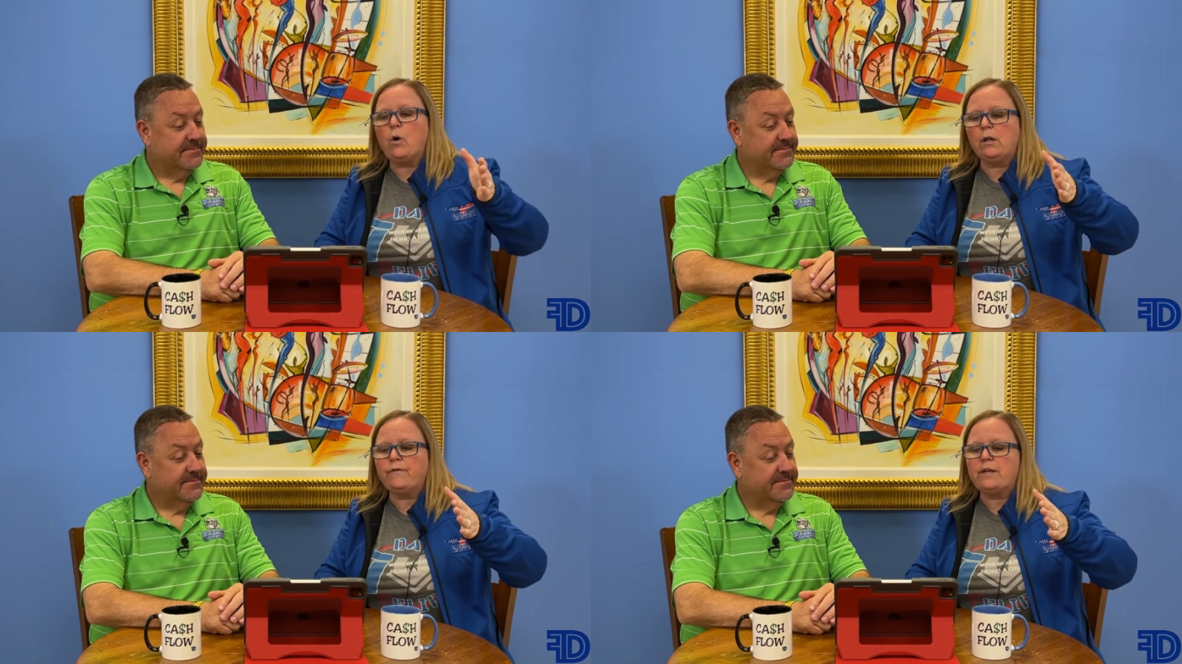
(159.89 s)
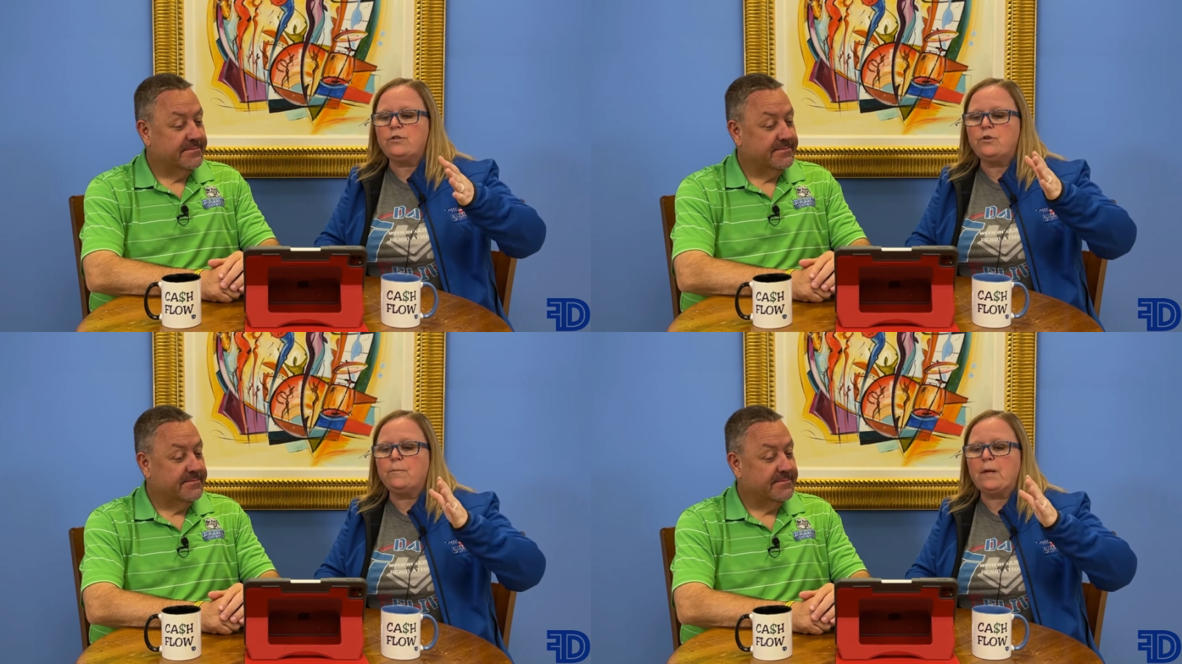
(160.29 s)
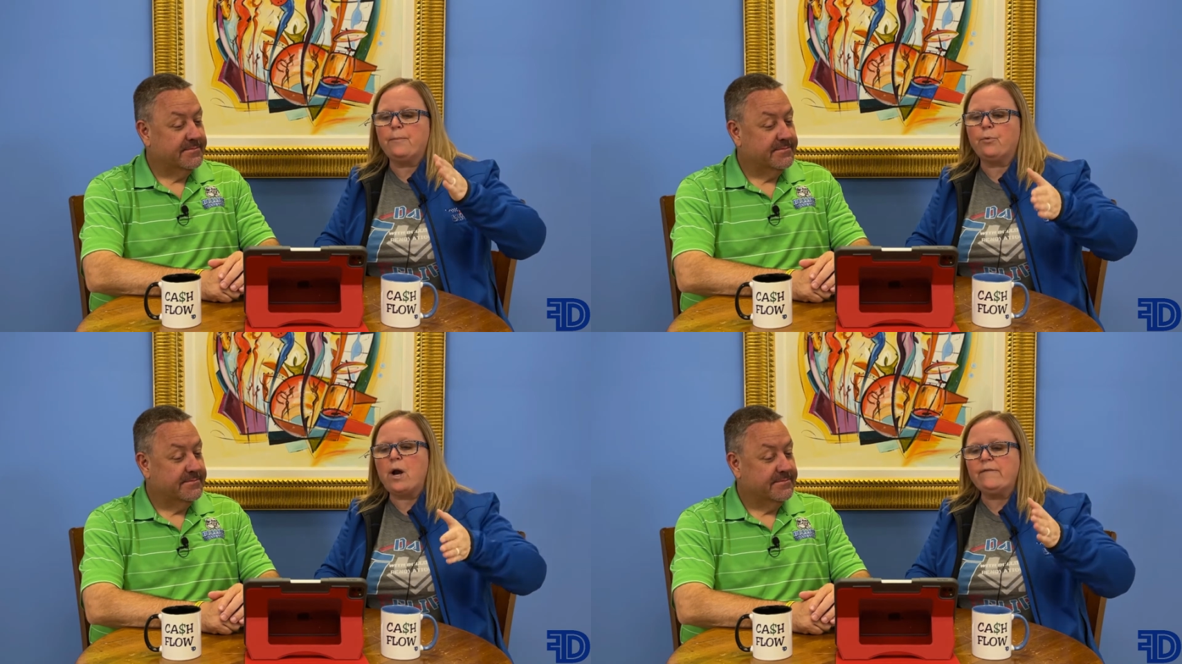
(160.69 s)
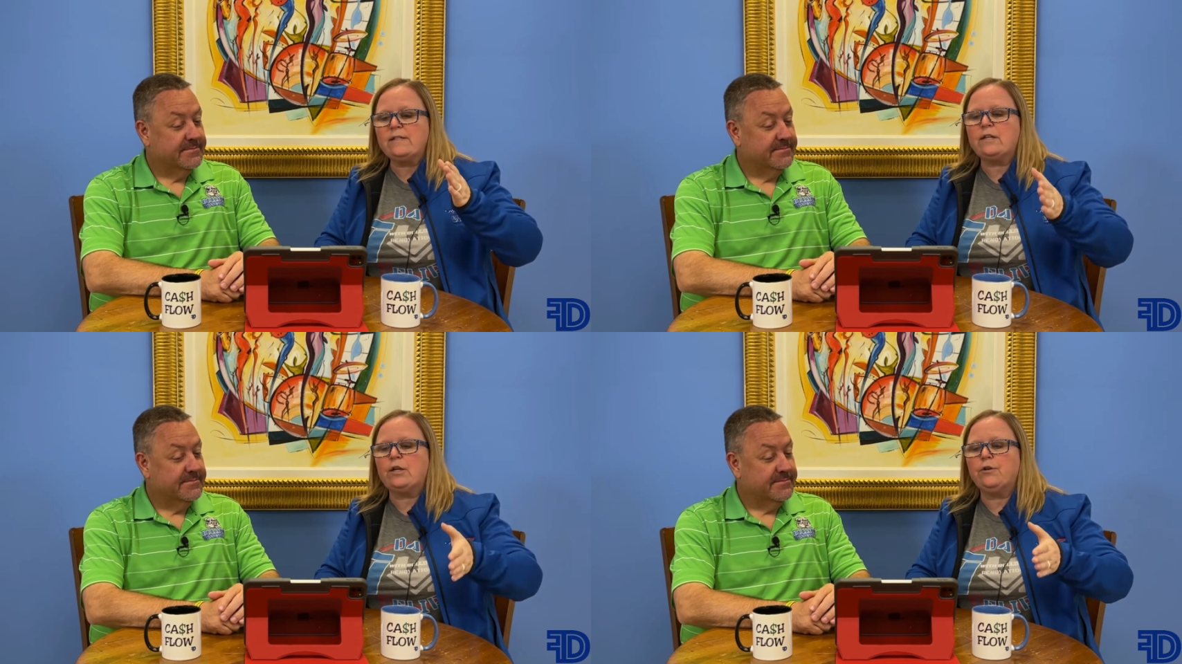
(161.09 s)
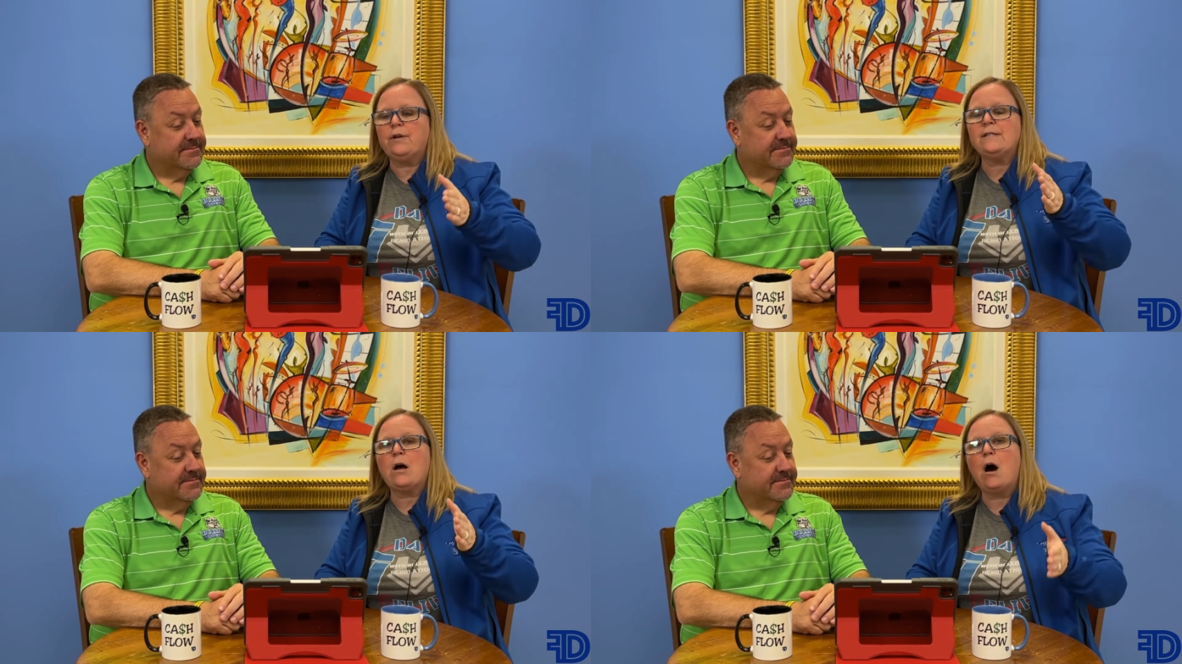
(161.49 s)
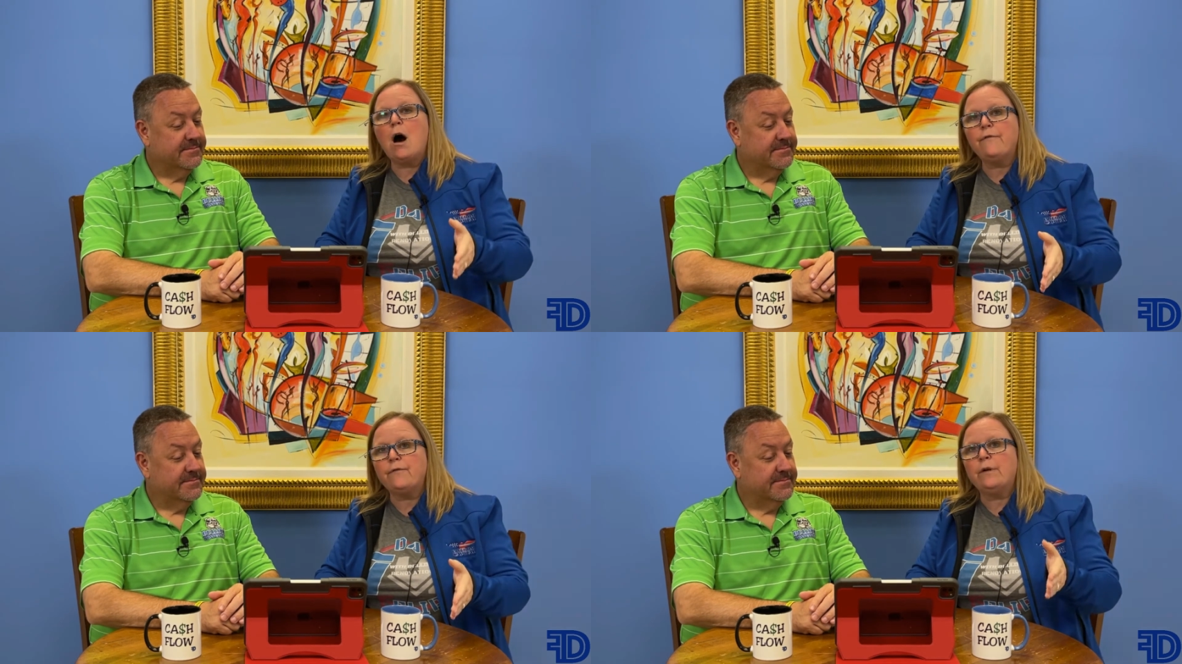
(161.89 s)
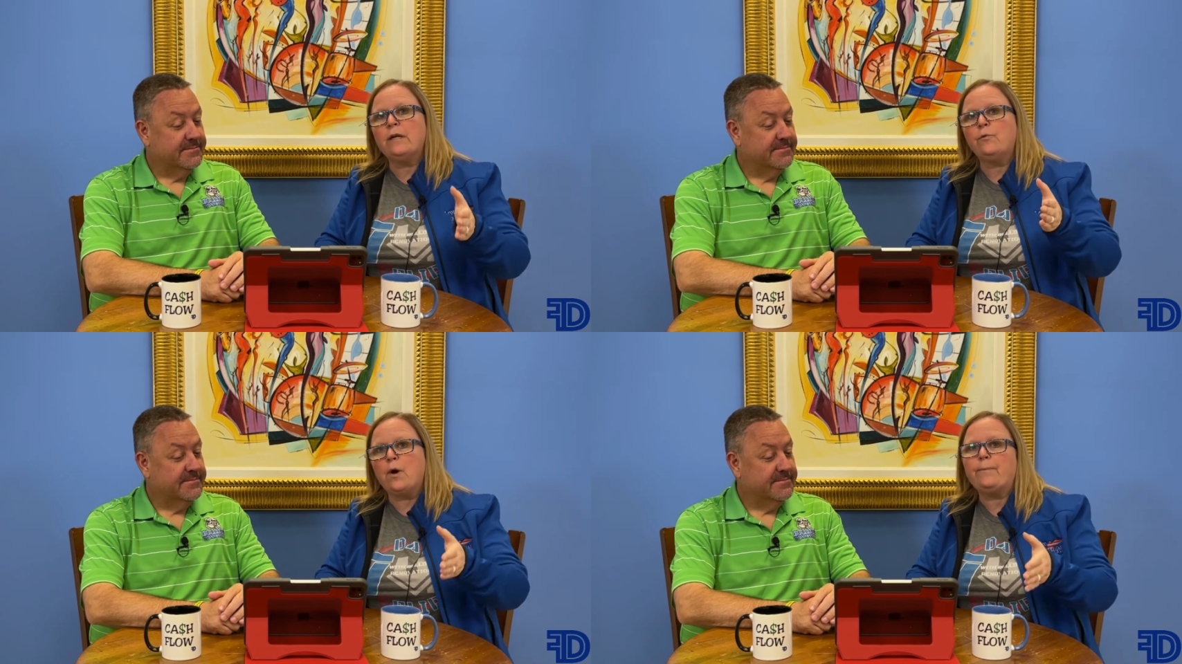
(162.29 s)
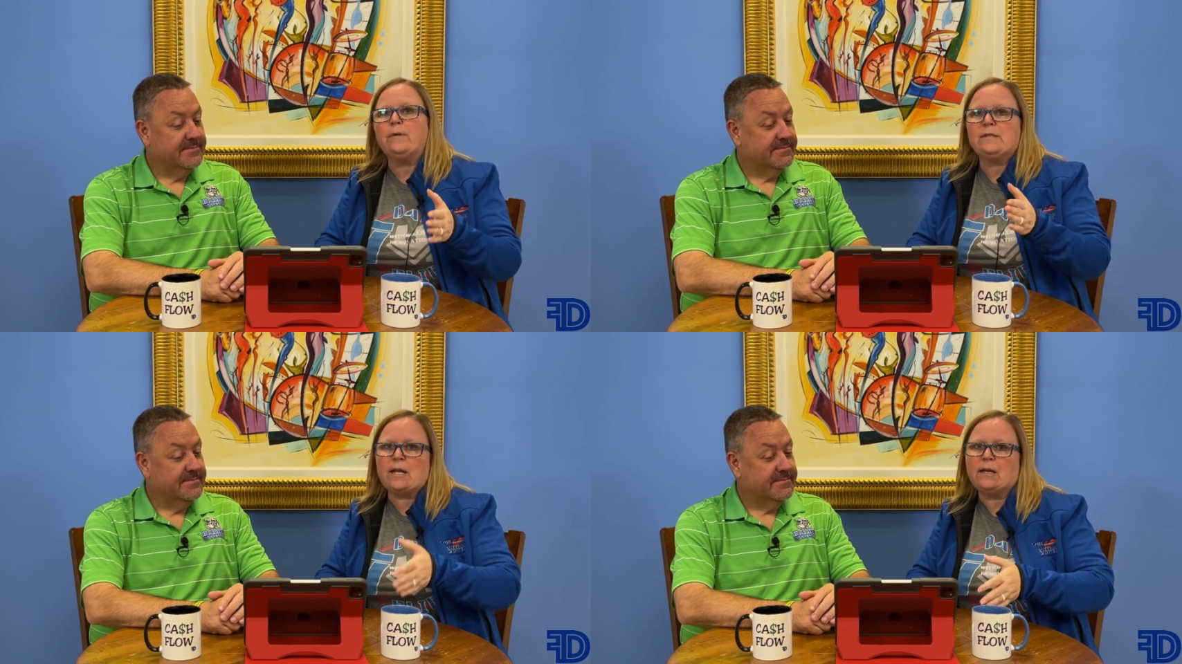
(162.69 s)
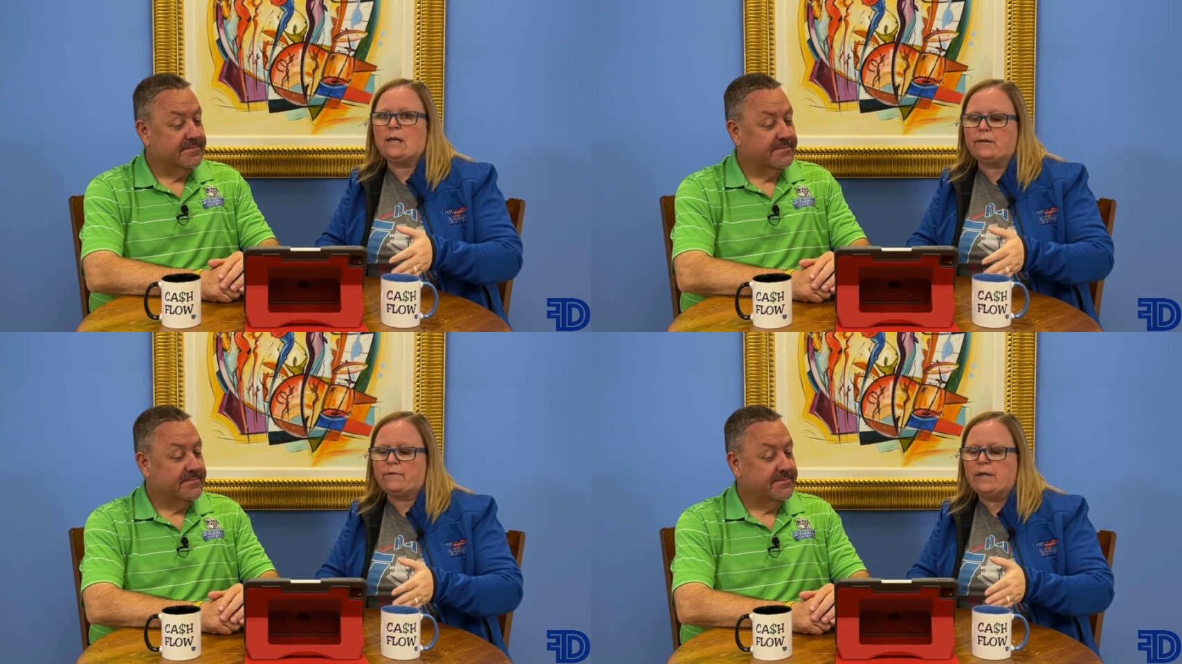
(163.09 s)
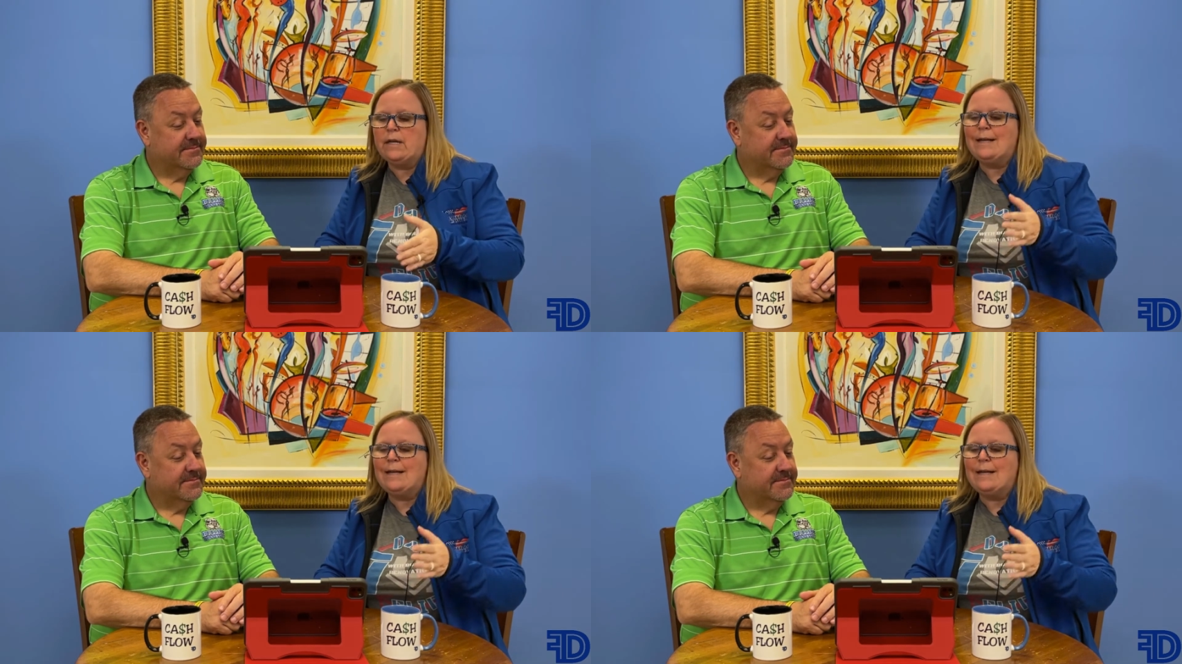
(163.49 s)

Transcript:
Speaker 1: qualifies you to be a private securities offering representative.